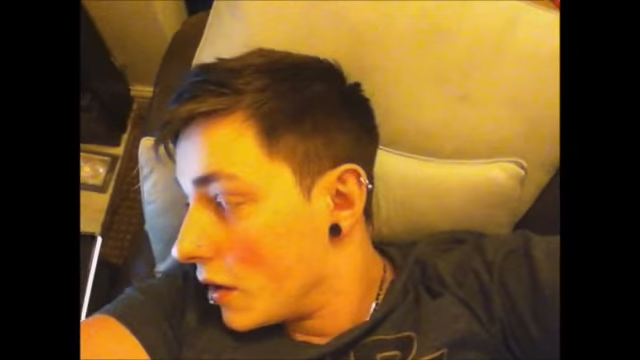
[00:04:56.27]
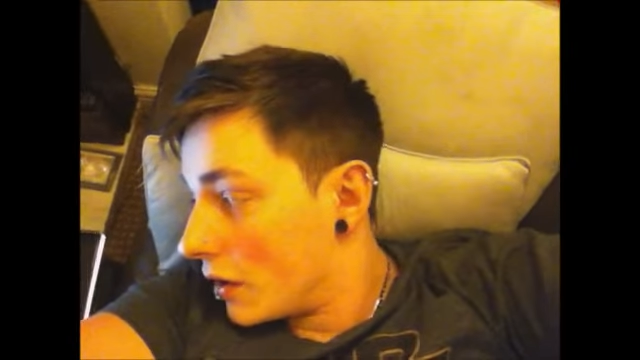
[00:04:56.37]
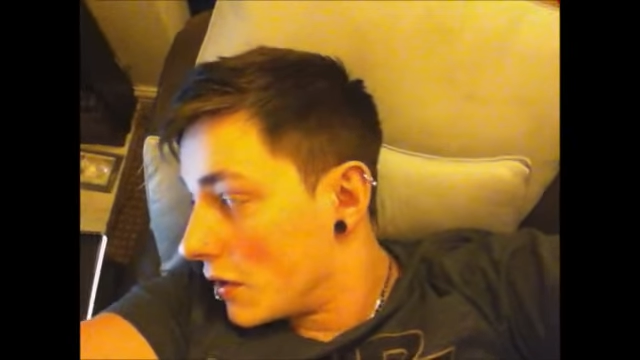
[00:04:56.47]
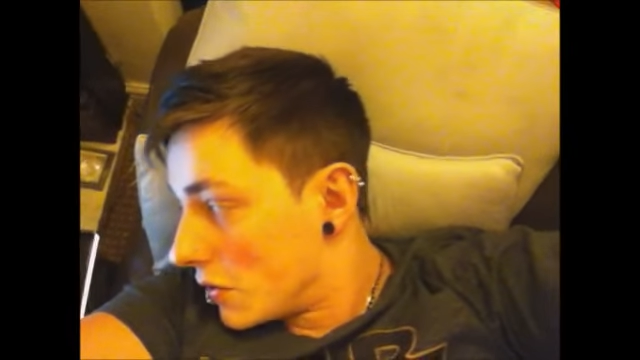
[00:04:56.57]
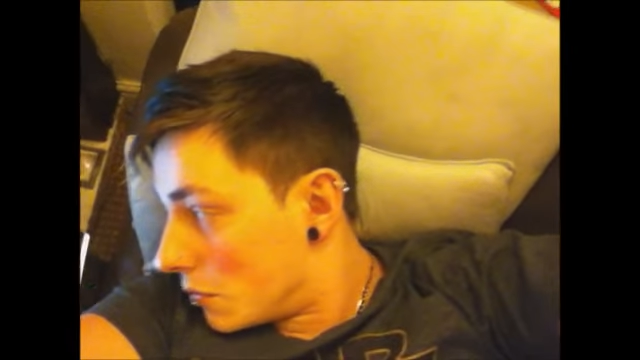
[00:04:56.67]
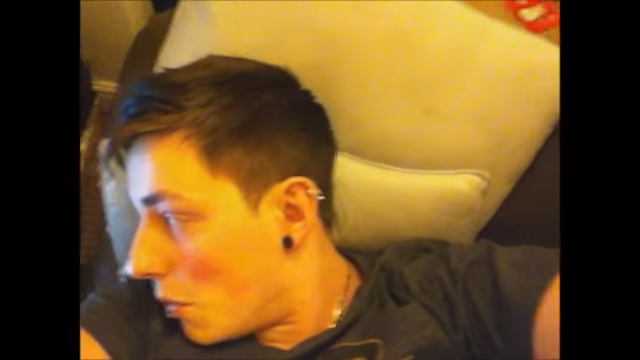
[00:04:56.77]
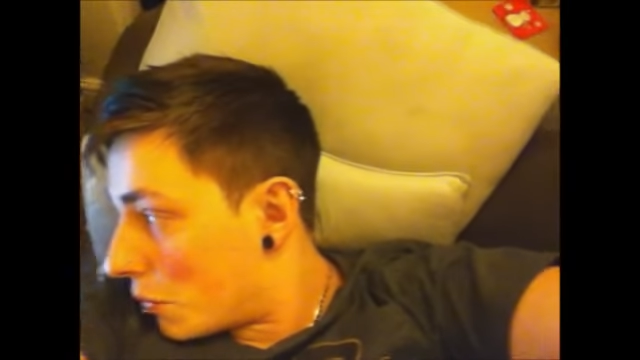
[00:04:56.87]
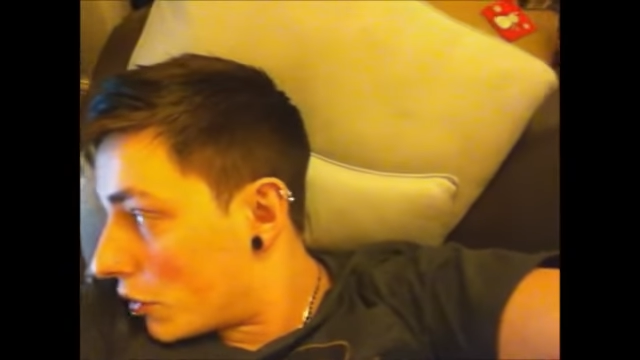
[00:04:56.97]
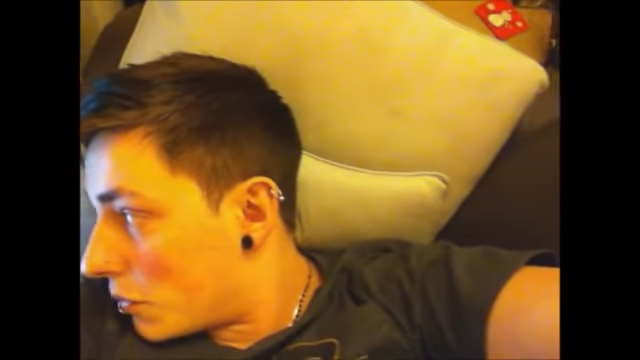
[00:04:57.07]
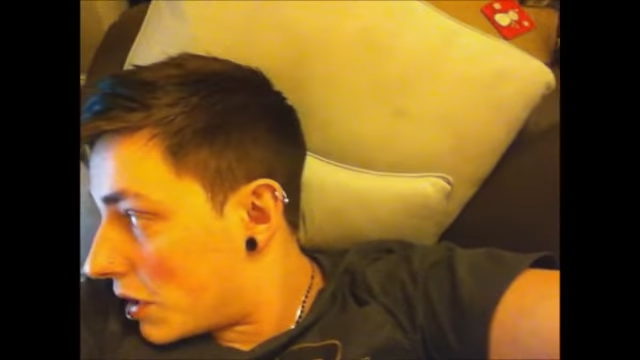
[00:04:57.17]
I know some of them
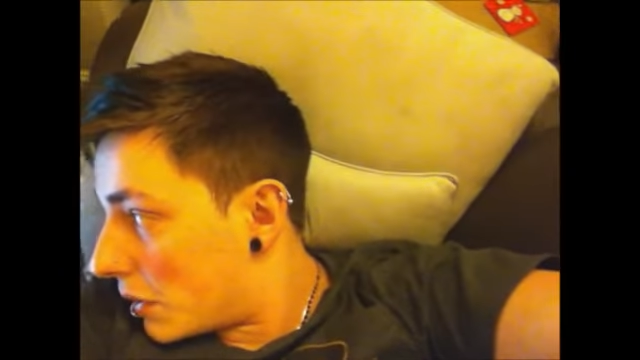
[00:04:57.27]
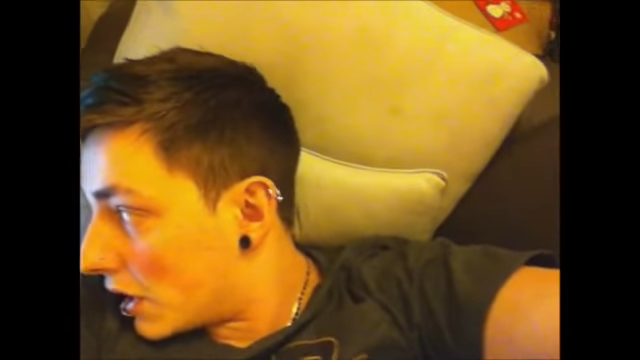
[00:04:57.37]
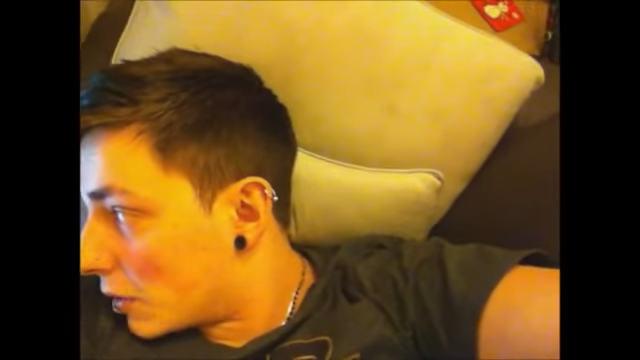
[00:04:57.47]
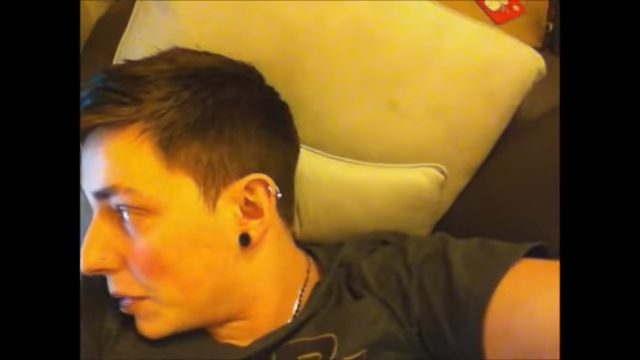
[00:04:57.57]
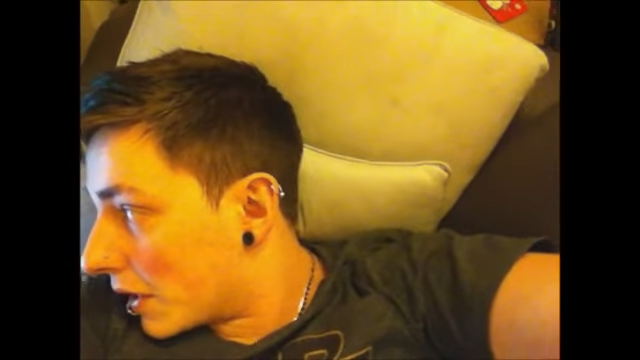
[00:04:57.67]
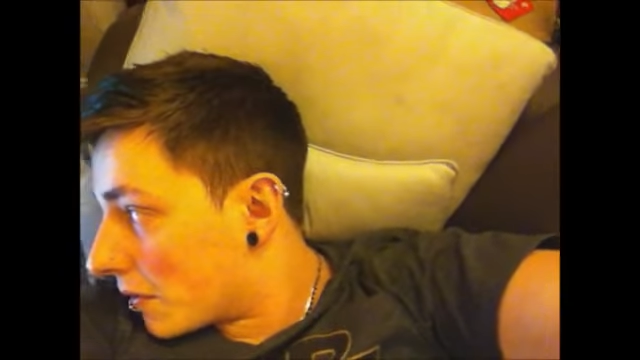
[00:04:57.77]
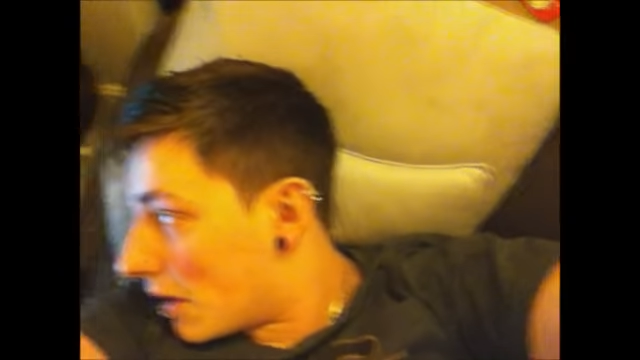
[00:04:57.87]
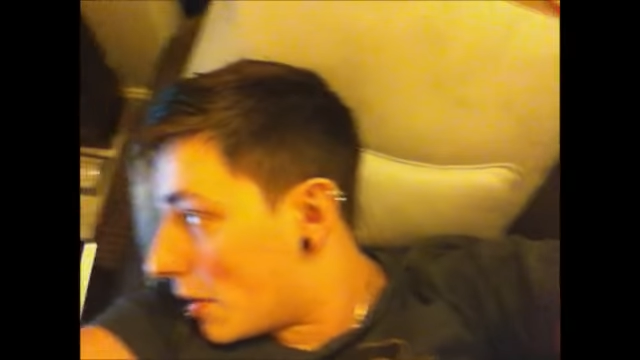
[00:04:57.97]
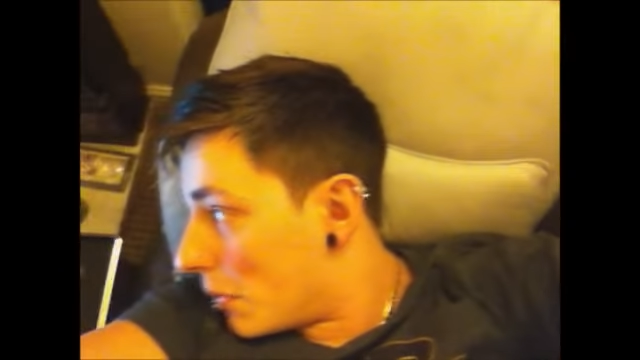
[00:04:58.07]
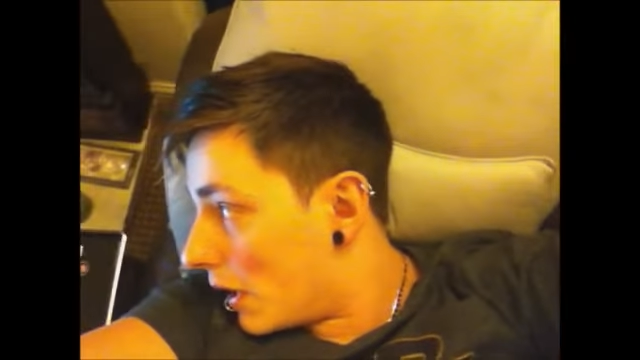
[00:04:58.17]
would have been a little bit
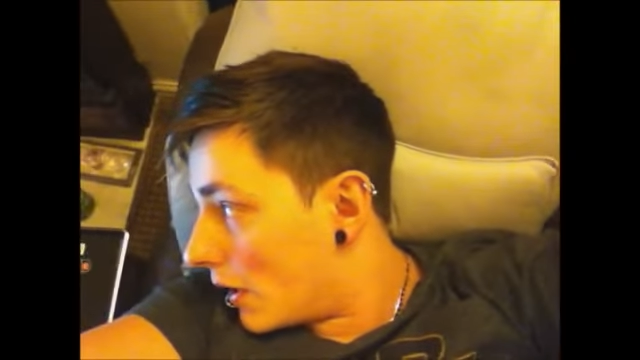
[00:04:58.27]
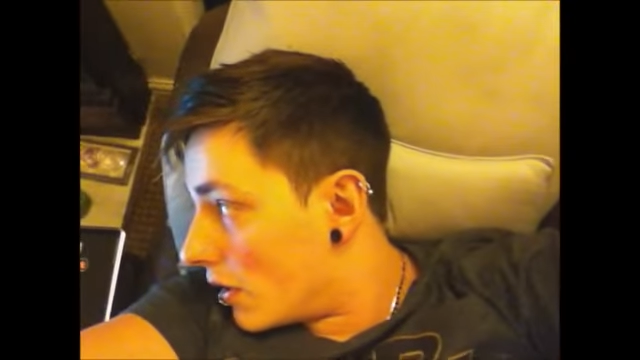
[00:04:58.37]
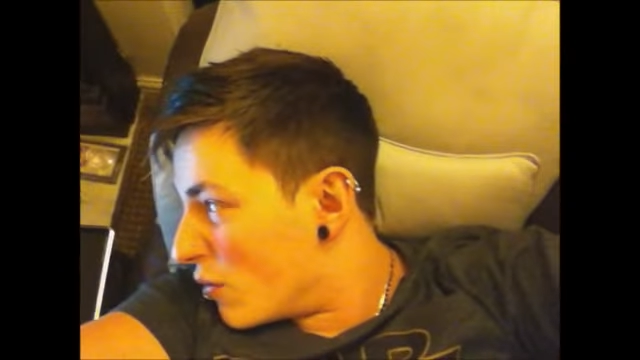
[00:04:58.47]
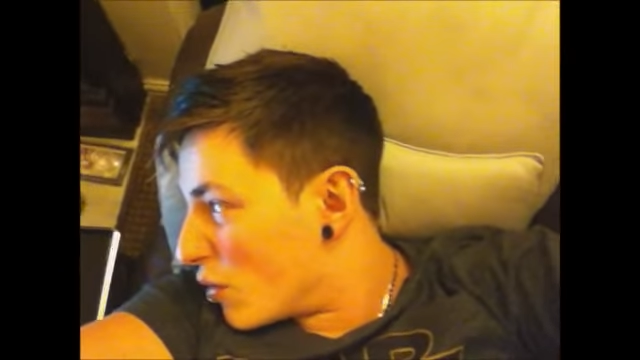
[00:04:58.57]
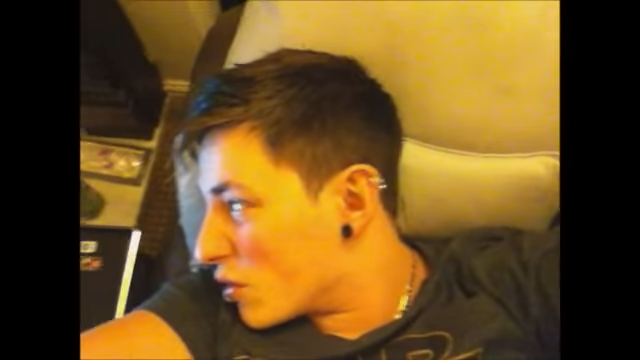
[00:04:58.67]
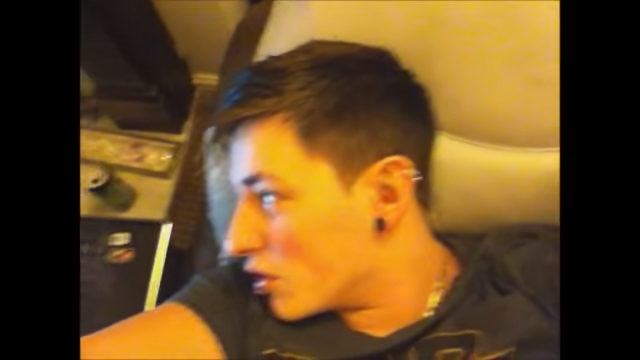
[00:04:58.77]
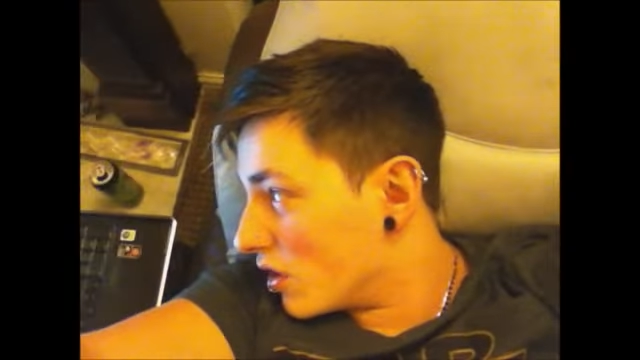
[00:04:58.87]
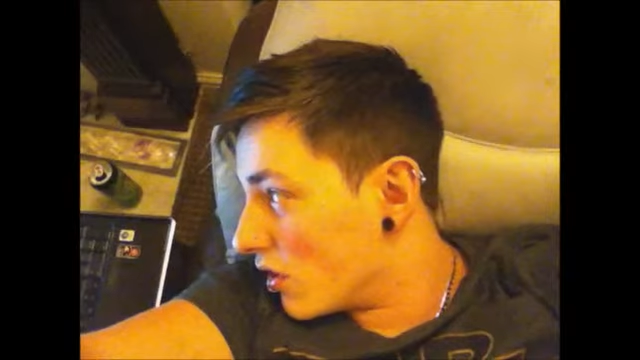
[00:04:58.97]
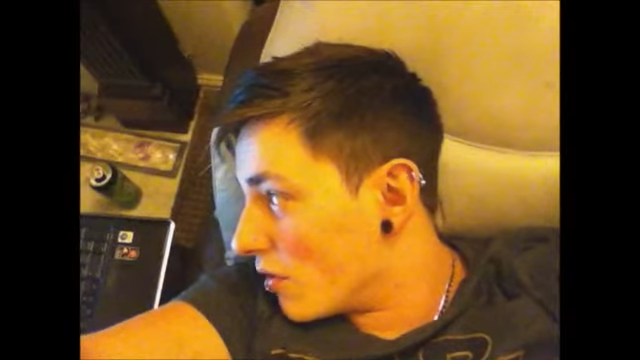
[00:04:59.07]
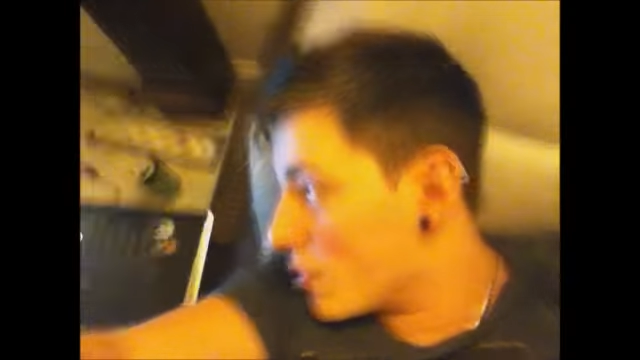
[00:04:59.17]
crap, like the
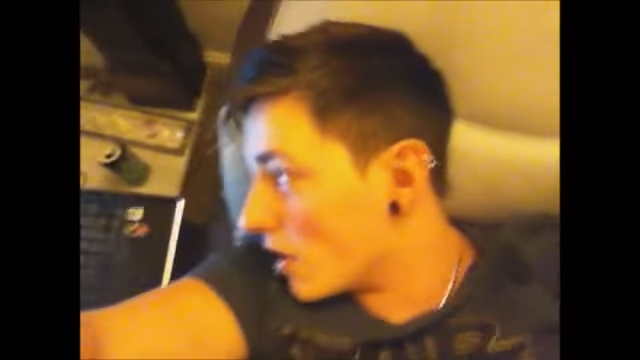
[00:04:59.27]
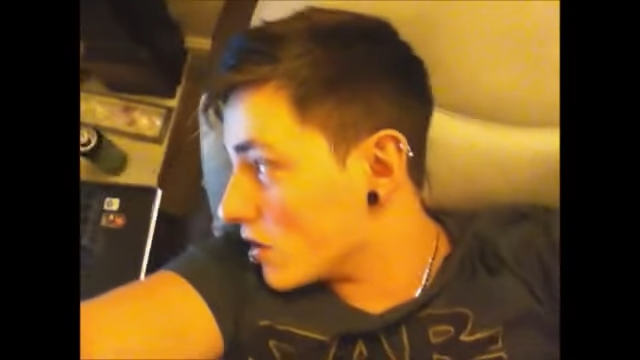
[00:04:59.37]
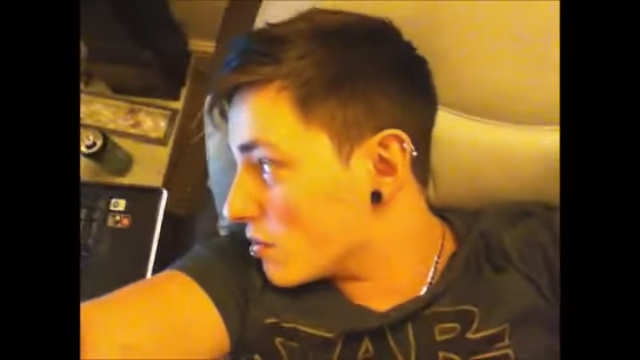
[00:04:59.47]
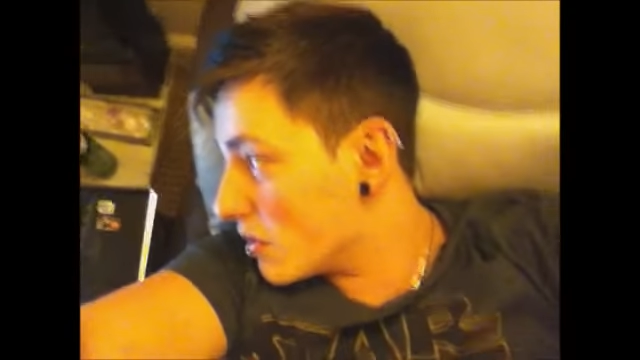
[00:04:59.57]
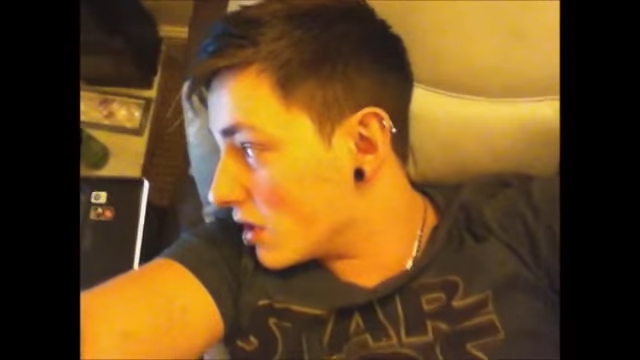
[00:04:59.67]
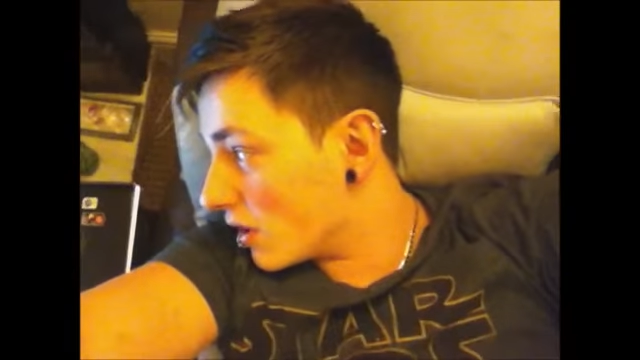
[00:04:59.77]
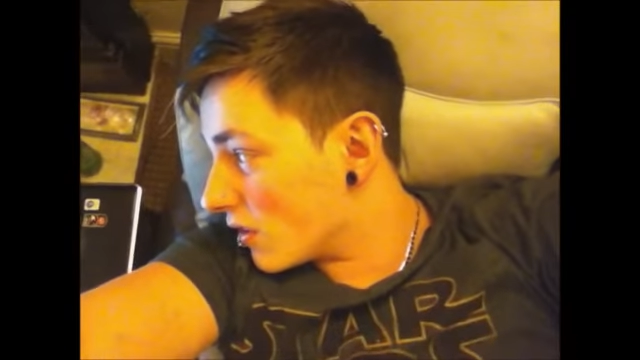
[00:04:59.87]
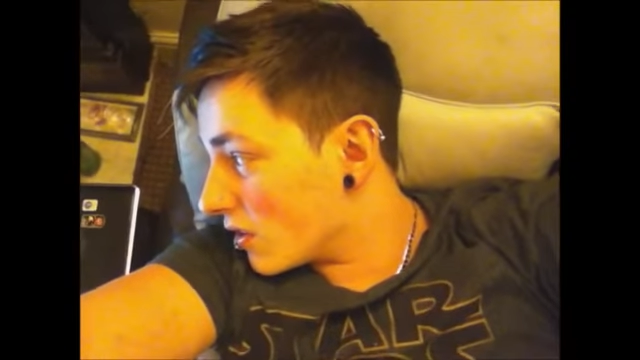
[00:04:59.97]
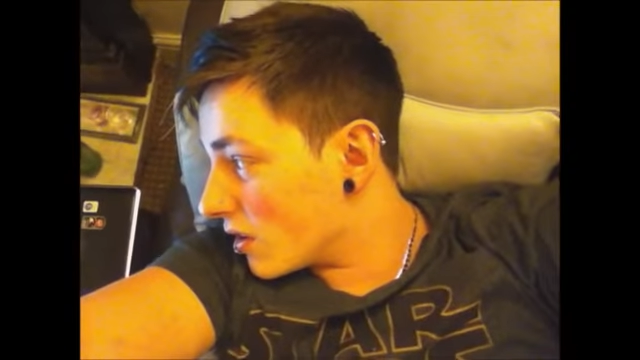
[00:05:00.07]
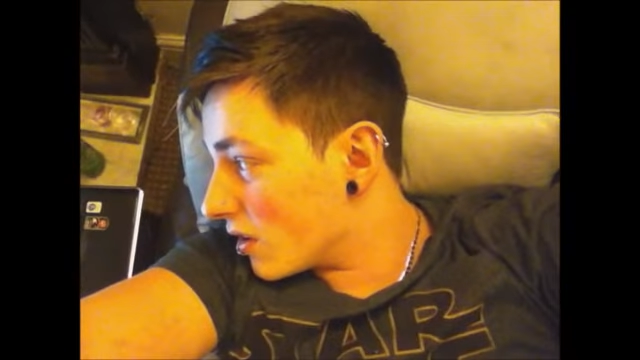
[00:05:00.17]
Russian and the Frenchman
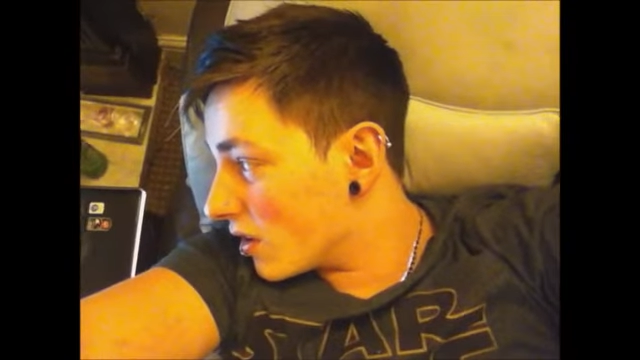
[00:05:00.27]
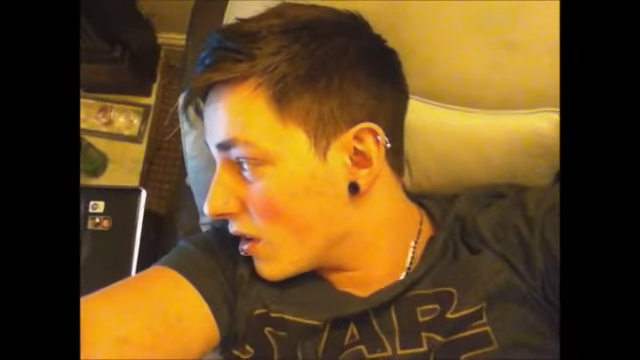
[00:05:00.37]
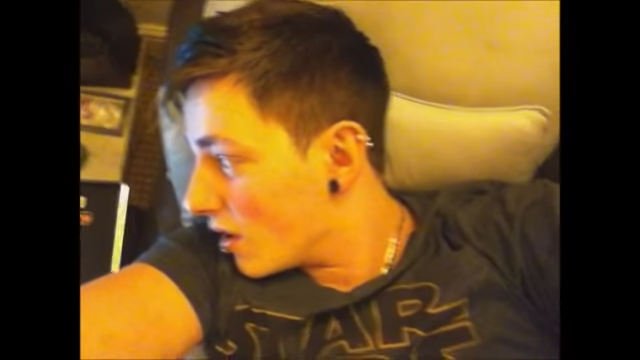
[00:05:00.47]
and the